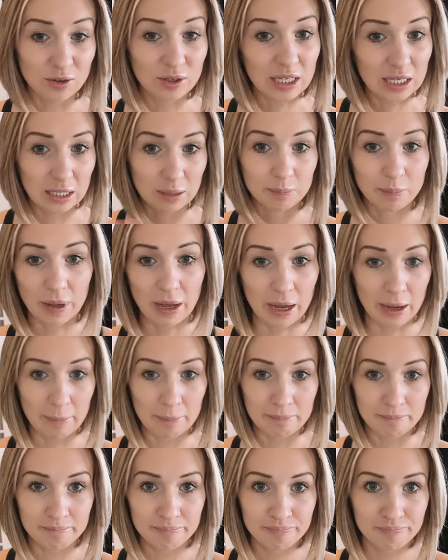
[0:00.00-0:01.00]
keep,
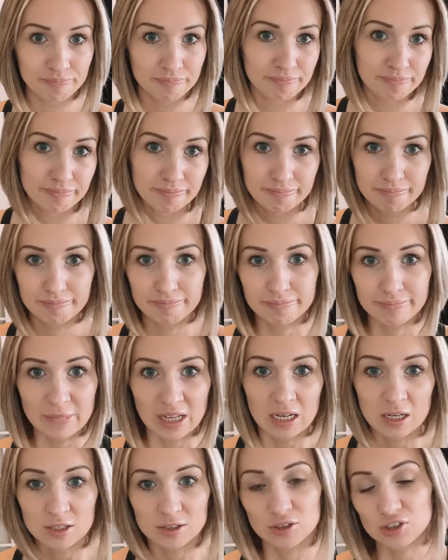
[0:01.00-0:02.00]

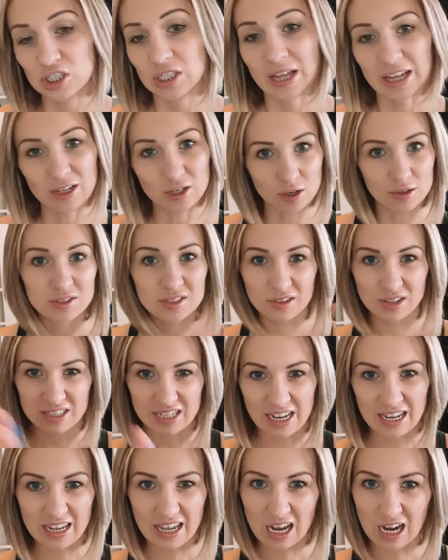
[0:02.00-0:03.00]
so she like goes to the
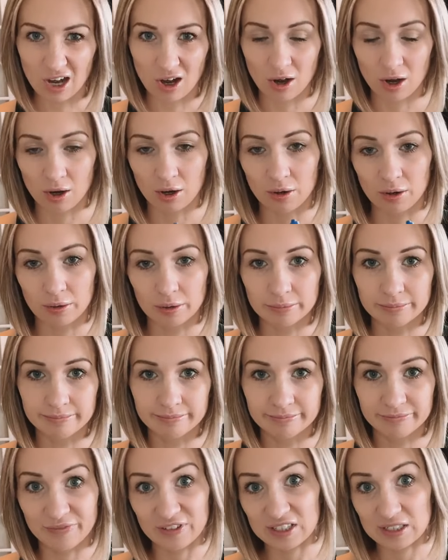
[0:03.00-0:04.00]
daycare
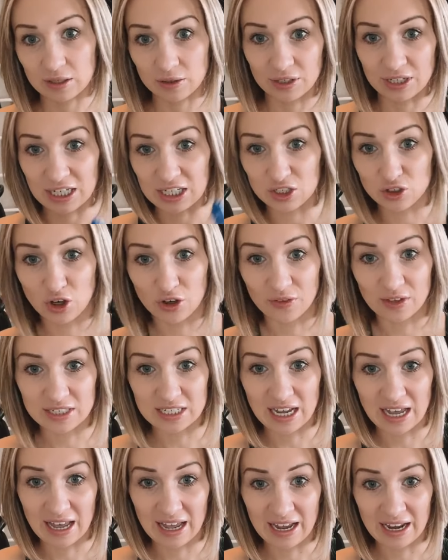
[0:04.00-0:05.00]
facility during the
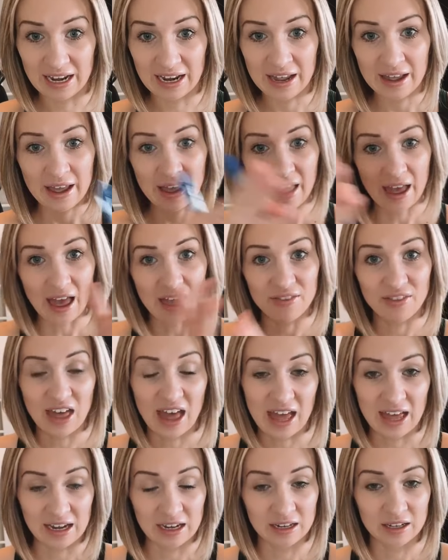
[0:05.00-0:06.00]
day and
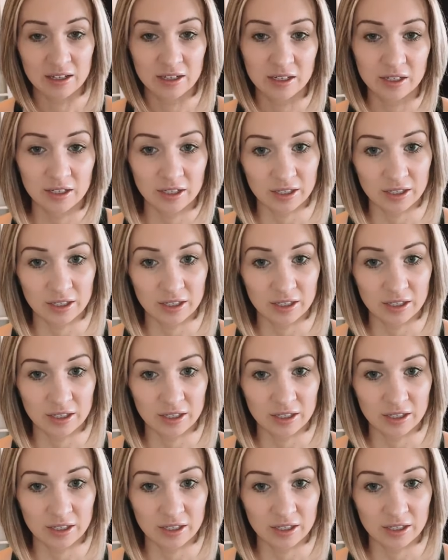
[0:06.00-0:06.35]
then